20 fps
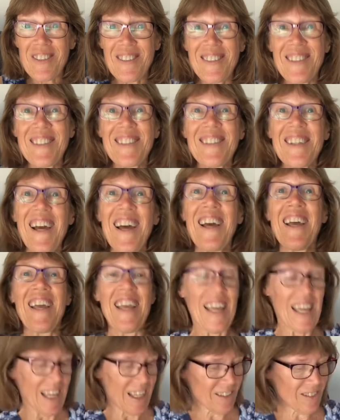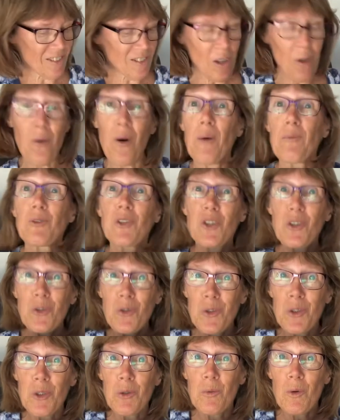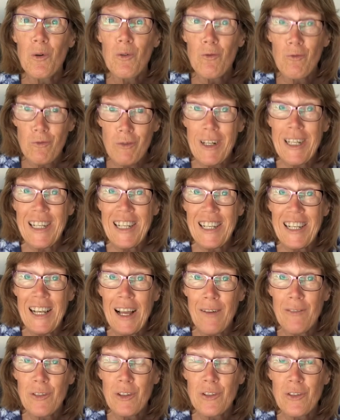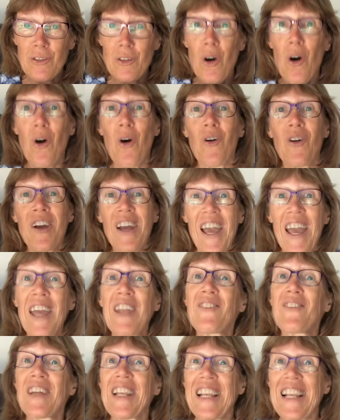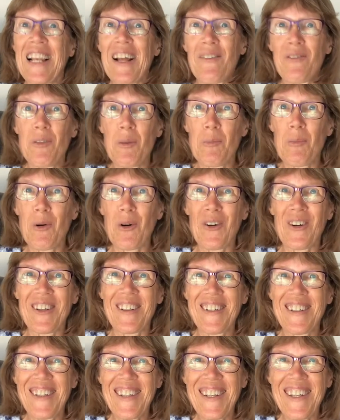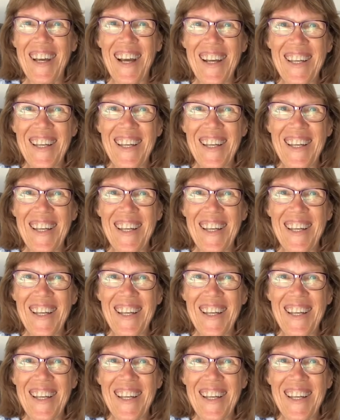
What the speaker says: centre. And so I'm sure you will really love the song and really love the book. Ka